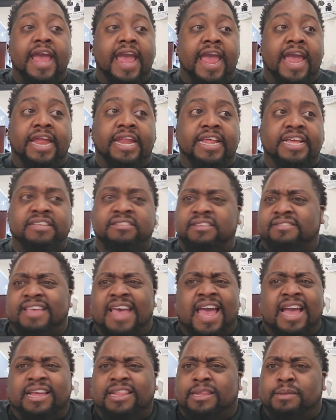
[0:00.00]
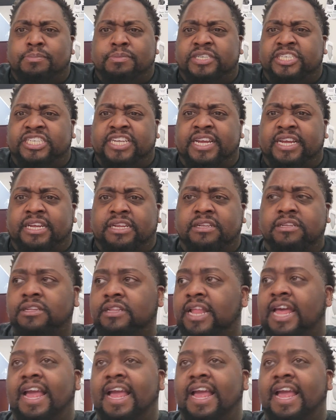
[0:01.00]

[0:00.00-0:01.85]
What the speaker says: and he's a tackling machine.